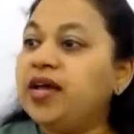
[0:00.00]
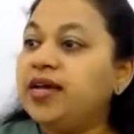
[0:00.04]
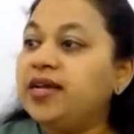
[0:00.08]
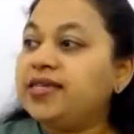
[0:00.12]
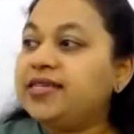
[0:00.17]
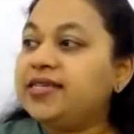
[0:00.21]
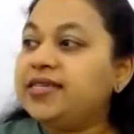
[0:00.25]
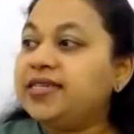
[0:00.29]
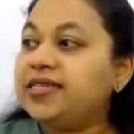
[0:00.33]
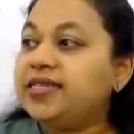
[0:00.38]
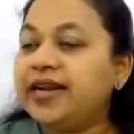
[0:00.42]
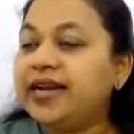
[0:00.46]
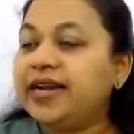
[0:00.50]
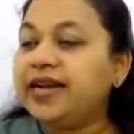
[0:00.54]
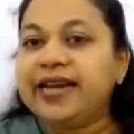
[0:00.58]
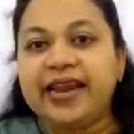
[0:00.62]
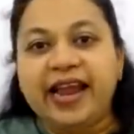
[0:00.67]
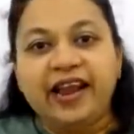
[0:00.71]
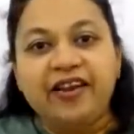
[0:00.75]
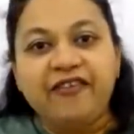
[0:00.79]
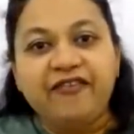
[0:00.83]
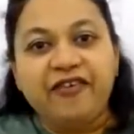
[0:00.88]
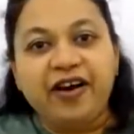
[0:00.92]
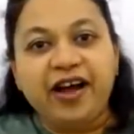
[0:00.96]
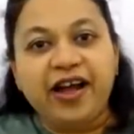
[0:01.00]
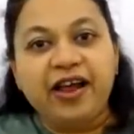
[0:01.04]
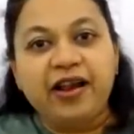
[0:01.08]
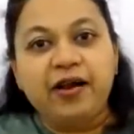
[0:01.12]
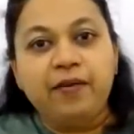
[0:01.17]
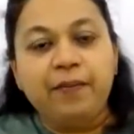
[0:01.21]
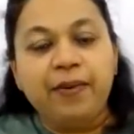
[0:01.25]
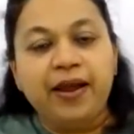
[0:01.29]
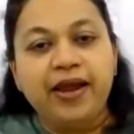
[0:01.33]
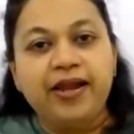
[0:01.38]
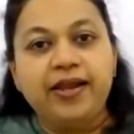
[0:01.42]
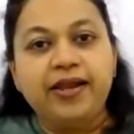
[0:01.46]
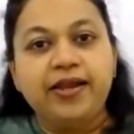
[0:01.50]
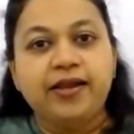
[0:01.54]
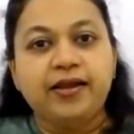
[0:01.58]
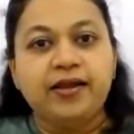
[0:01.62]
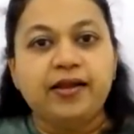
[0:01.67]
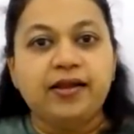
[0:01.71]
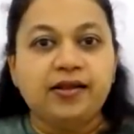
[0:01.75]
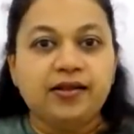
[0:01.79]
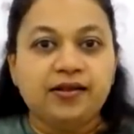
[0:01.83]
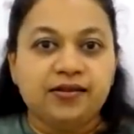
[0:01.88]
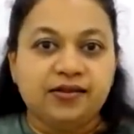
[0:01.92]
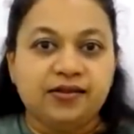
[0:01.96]
certain
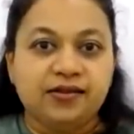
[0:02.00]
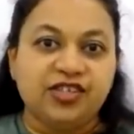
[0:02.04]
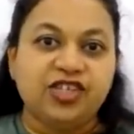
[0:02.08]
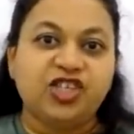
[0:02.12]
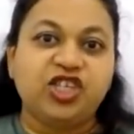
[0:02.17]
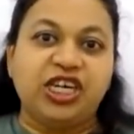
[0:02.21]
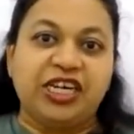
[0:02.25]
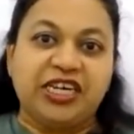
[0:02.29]
environmental